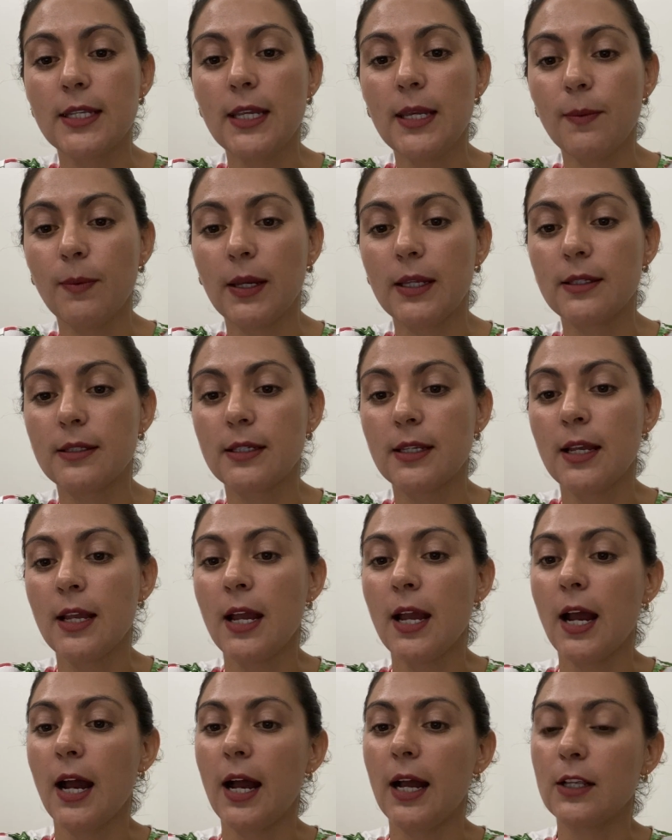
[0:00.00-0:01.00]
events
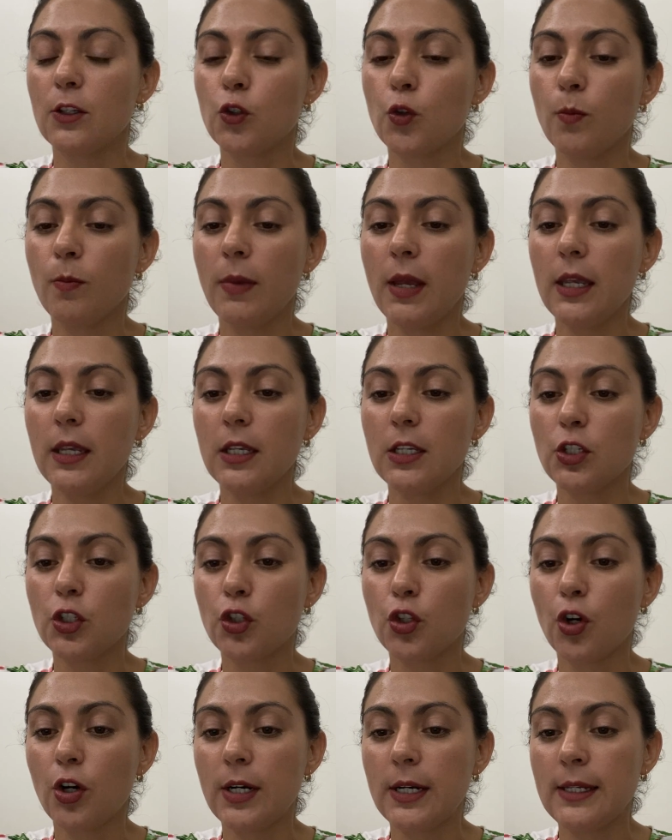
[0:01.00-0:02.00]
and to make
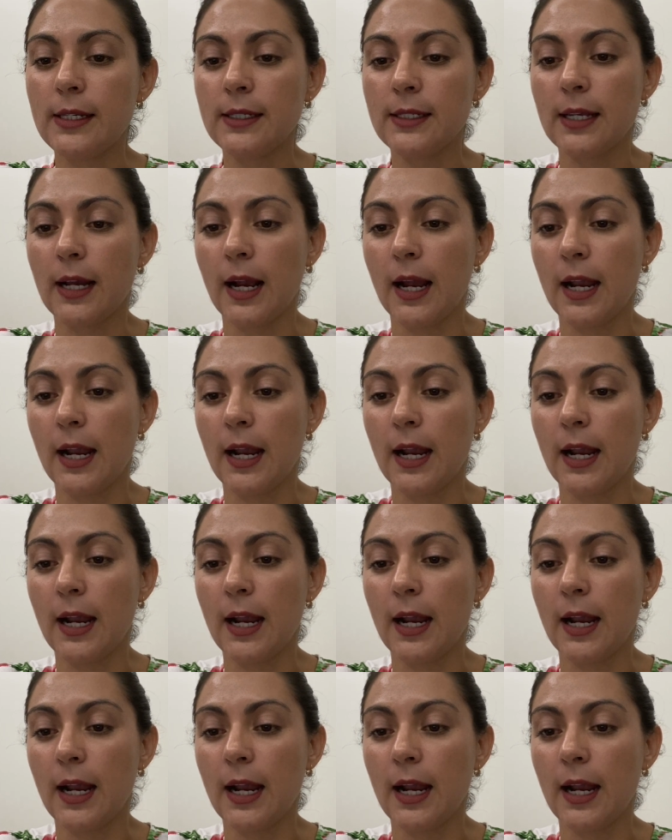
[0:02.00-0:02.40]
stories and